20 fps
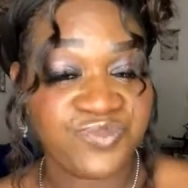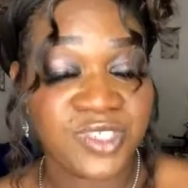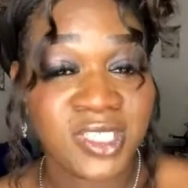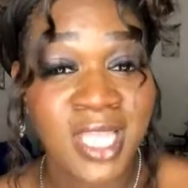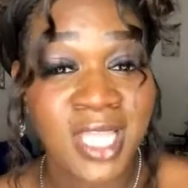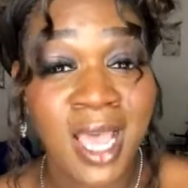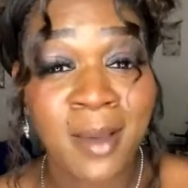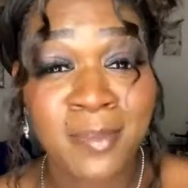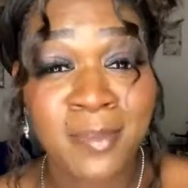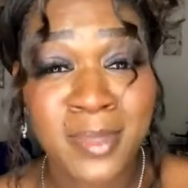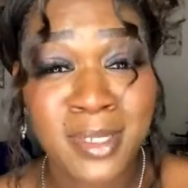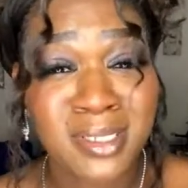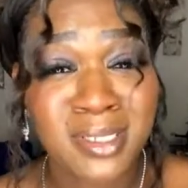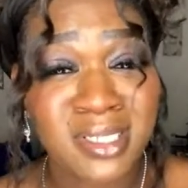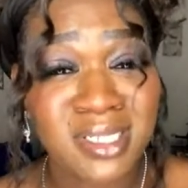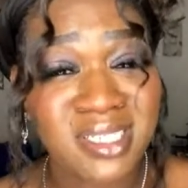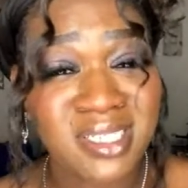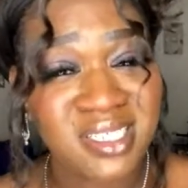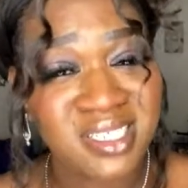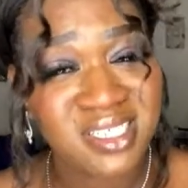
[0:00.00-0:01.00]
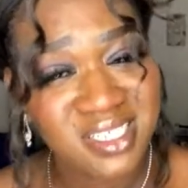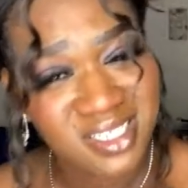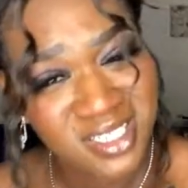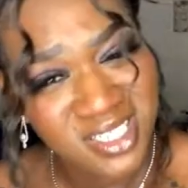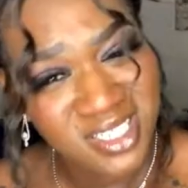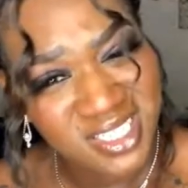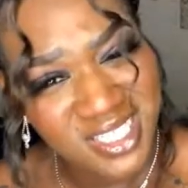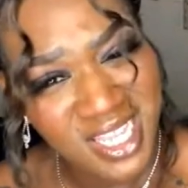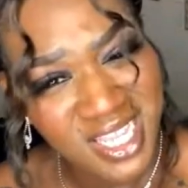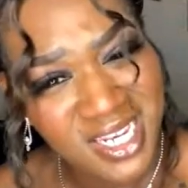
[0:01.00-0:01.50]
Stop
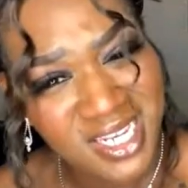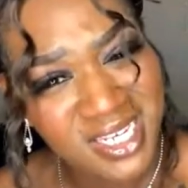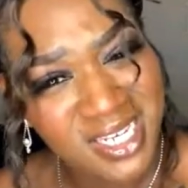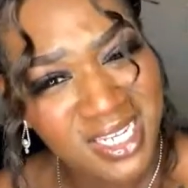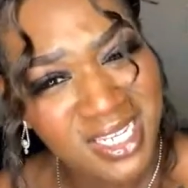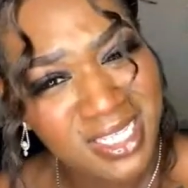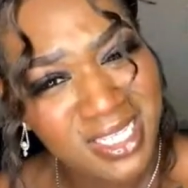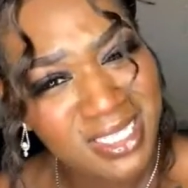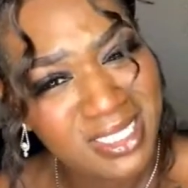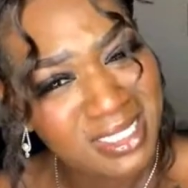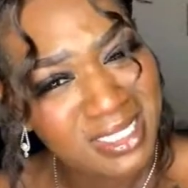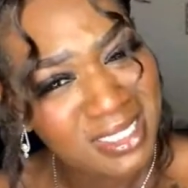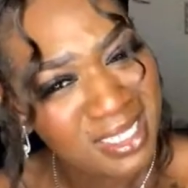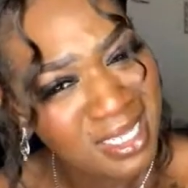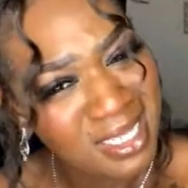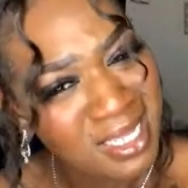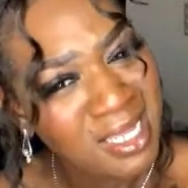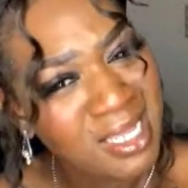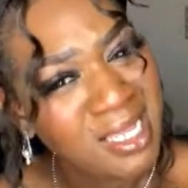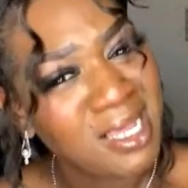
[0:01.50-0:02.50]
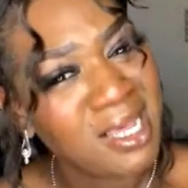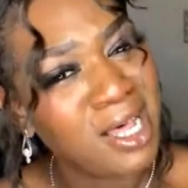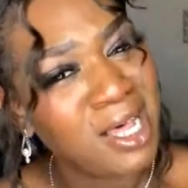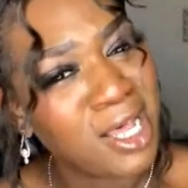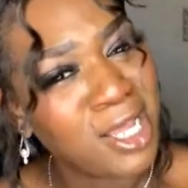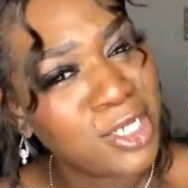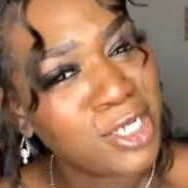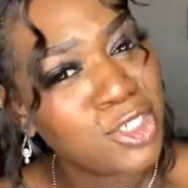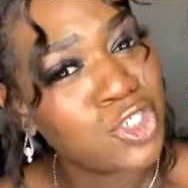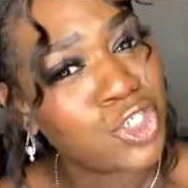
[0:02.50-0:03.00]
setting these
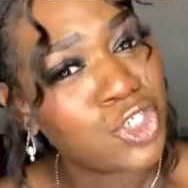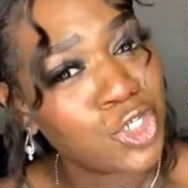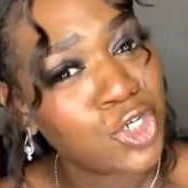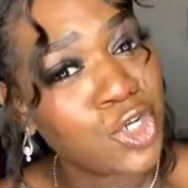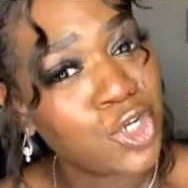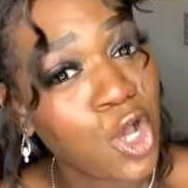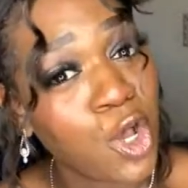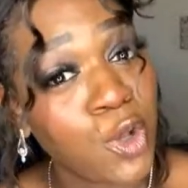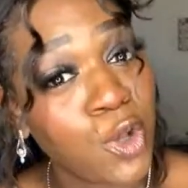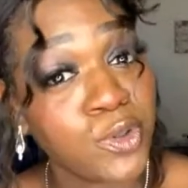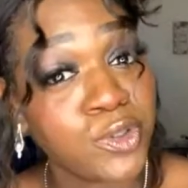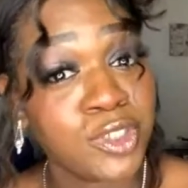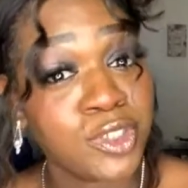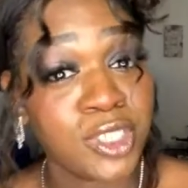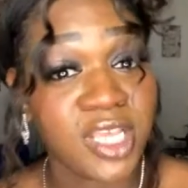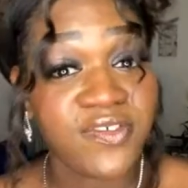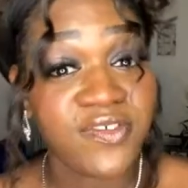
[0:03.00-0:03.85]
unsure goals.